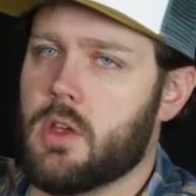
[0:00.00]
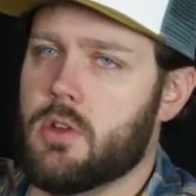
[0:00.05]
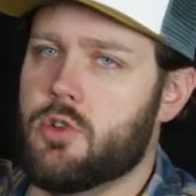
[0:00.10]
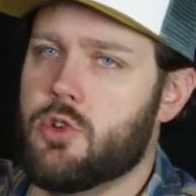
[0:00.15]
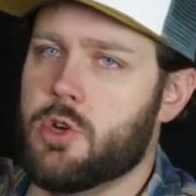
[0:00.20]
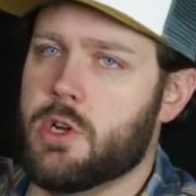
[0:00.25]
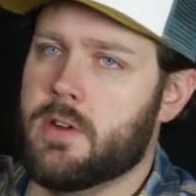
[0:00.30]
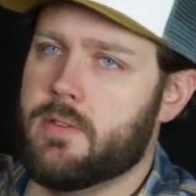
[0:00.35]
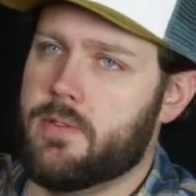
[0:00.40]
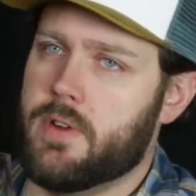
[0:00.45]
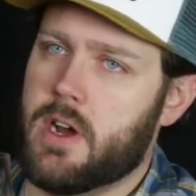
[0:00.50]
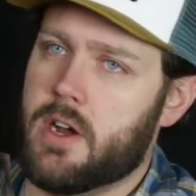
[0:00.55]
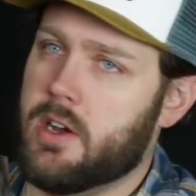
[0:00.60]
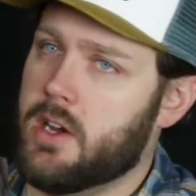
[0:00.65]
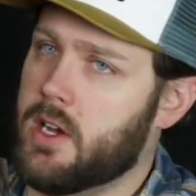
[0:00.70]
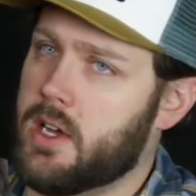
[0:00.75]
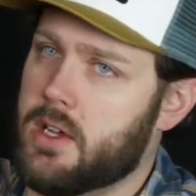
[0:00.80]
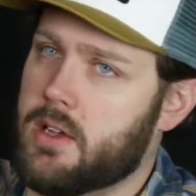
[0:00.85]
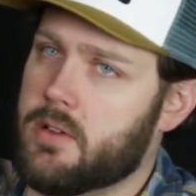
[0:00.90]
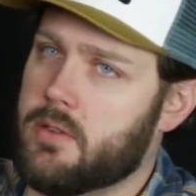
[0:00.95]
doing it
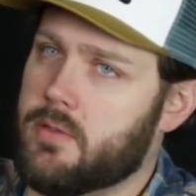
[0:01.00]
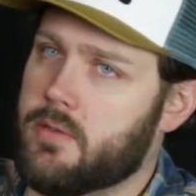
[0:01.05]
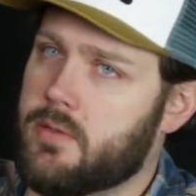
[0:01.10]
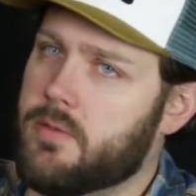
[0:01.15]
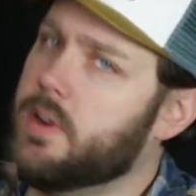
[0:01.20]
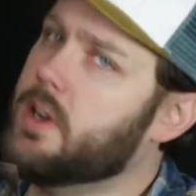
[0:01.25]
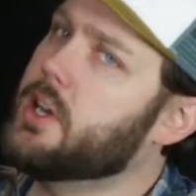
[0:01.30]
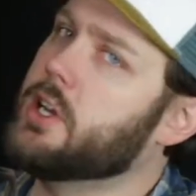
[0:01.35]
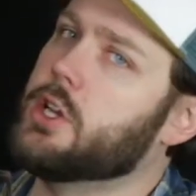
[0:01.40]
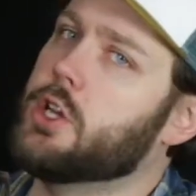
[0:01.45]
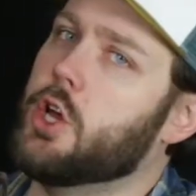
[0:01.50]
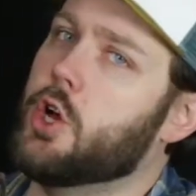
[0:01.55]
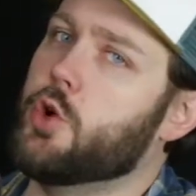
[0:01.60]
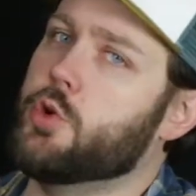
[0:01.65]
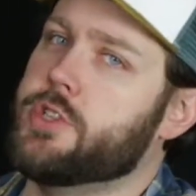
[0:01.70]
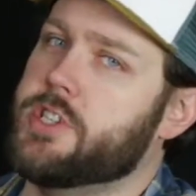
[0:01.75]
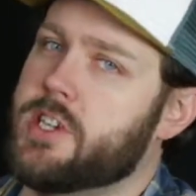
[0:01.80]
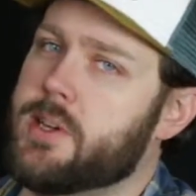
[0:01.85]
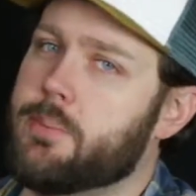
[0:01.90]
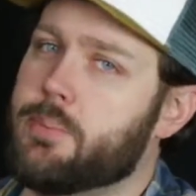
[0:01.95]
very, very
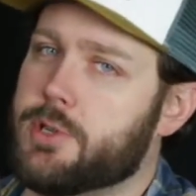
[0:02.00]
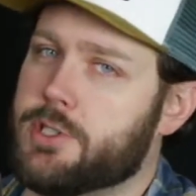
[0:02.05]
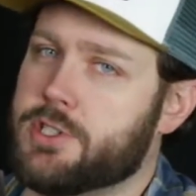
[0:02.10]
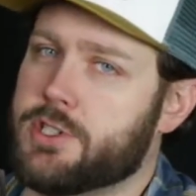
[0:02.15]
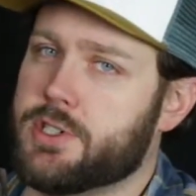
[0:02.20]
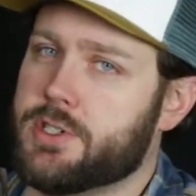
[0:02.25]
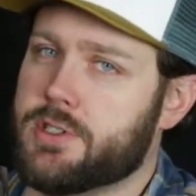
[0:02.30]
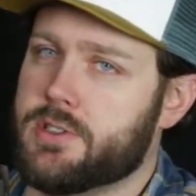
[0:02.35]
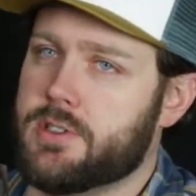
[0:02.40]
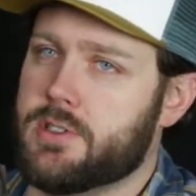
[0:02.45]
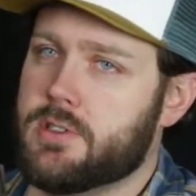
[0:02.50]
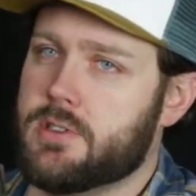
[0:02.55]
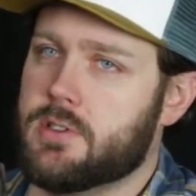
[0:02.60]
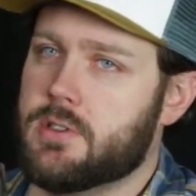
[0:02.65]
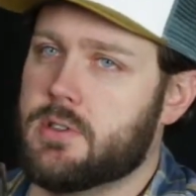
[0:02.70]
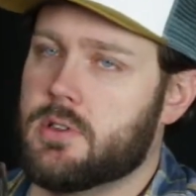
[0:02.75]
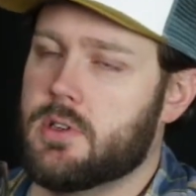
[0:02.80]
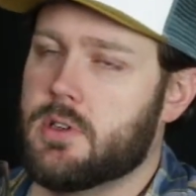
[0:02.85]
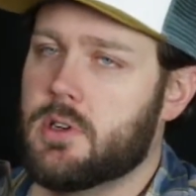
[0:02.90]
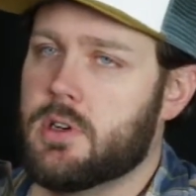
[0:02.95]
low temperature,
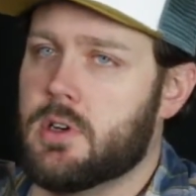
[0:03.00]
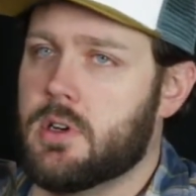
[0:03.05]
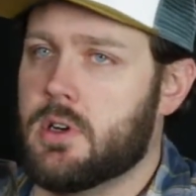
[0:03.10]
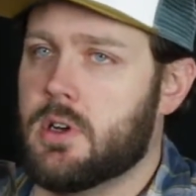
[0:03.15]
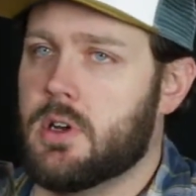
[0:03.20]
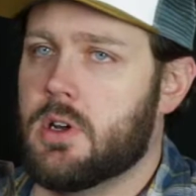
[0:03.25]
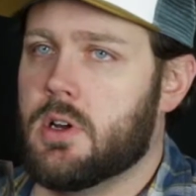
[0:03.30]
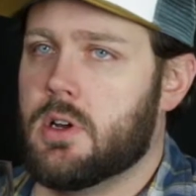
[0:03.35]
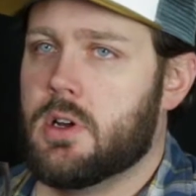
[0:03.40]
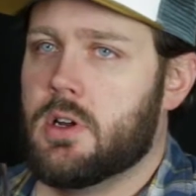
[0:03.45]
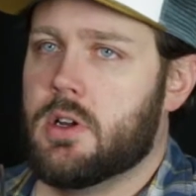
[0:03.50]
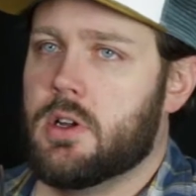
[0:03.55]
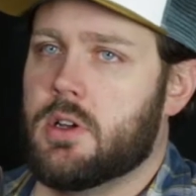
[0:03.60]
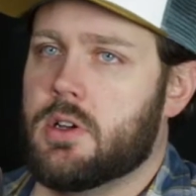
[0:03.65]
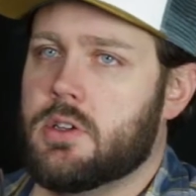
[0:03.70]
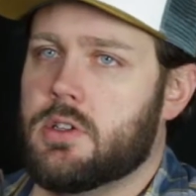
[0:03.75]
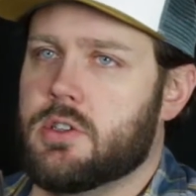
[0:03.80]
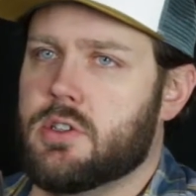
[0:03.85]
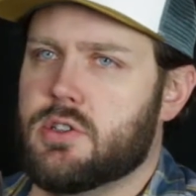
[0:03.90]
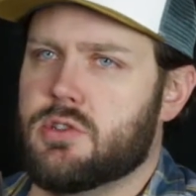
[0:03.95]

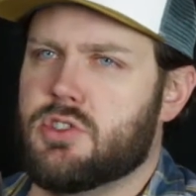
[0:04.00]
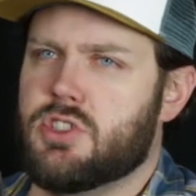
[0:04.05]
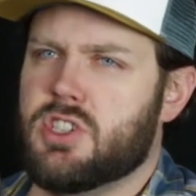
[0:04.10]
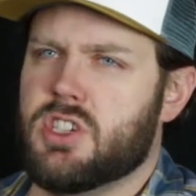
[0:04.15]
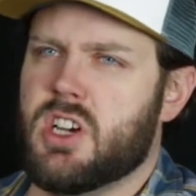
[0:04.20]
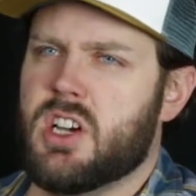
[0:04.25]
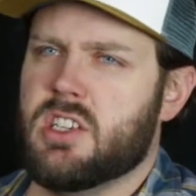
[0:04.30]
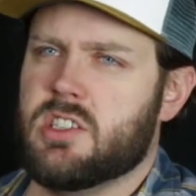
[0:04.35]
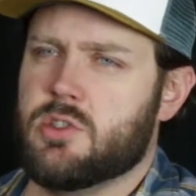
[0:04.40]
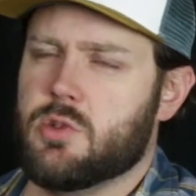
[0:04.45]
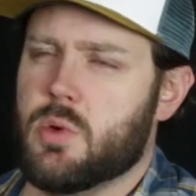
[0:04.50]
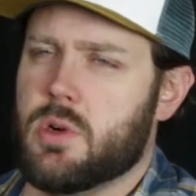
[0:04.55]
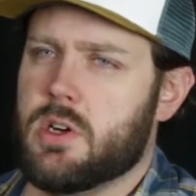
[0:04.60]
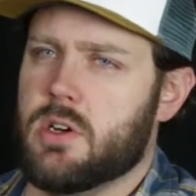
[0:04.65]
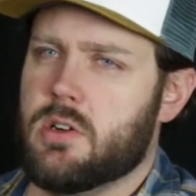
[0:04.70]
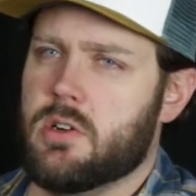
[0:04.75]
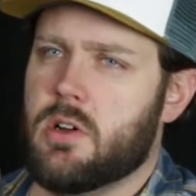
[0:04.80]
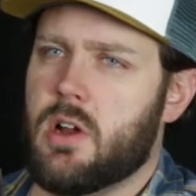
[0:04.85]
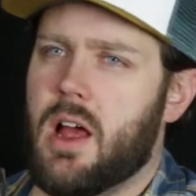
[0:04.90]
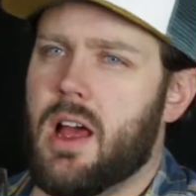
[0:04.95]
you know, just
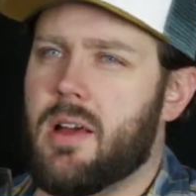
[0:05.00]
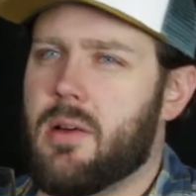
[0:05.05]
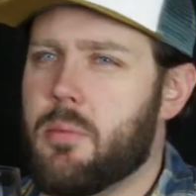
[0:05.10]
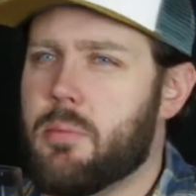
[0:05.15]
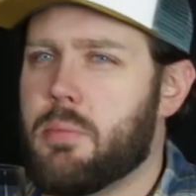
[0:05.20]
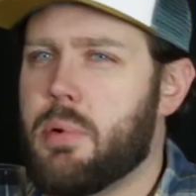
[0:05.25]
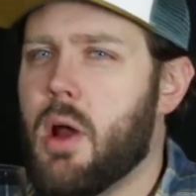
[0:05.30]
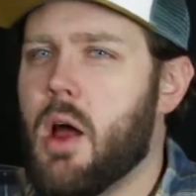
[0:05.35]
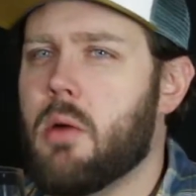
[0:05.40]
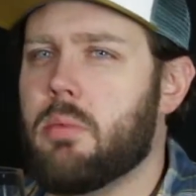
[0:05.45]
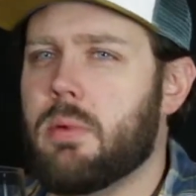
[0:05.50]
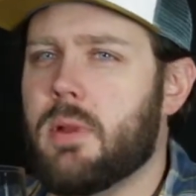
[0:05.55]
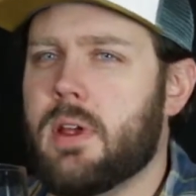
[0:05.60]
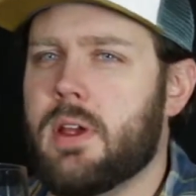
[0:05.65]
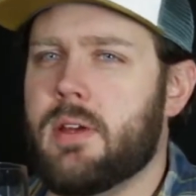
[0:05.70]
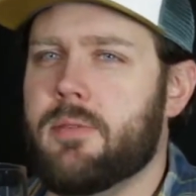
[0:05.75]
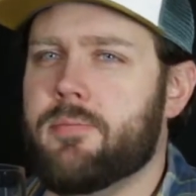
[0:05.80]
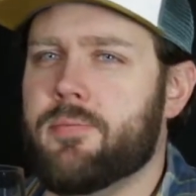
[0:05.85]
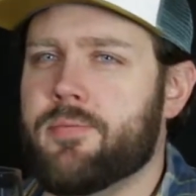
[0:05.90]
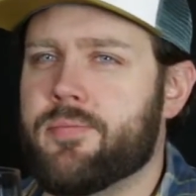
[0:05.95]
where
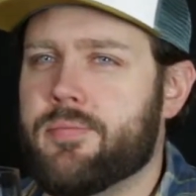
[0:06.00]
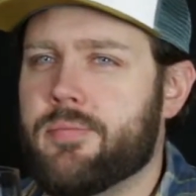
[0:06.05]
probably